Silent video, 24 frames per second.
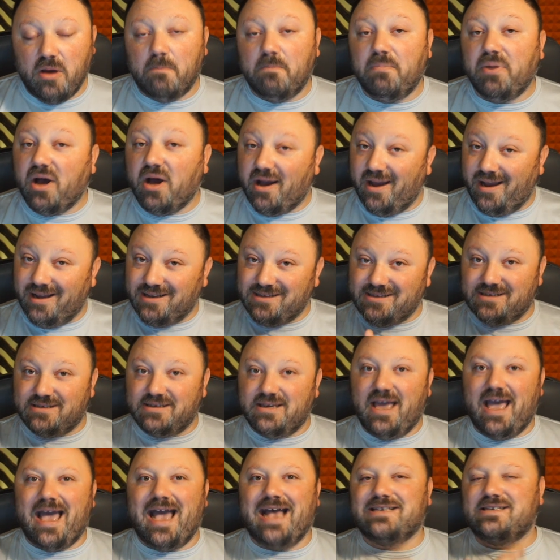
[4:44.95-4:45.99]
But
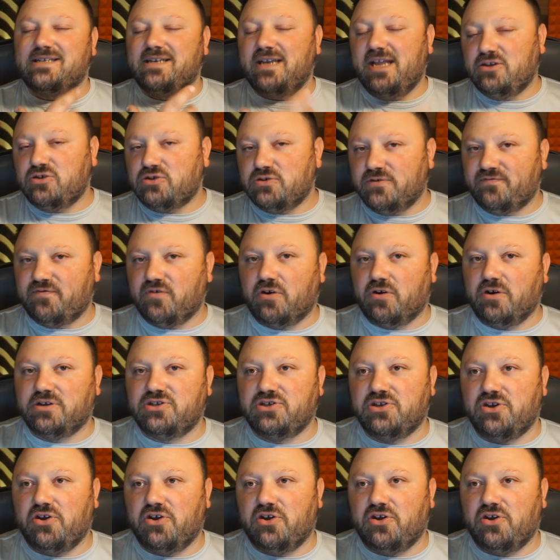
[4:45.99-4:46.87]
as an introvert,